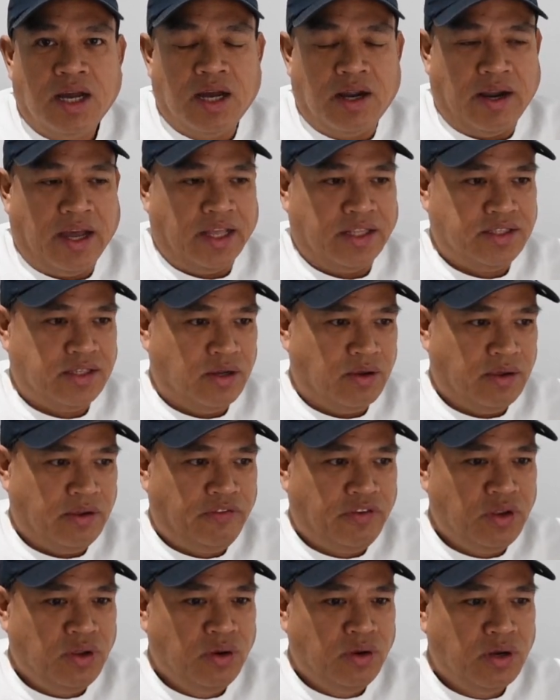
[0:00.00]
Alright, so
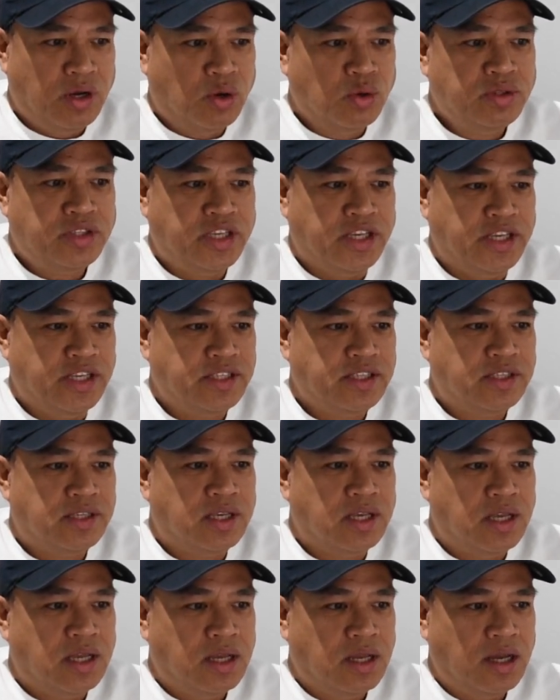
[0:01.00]
if you notice,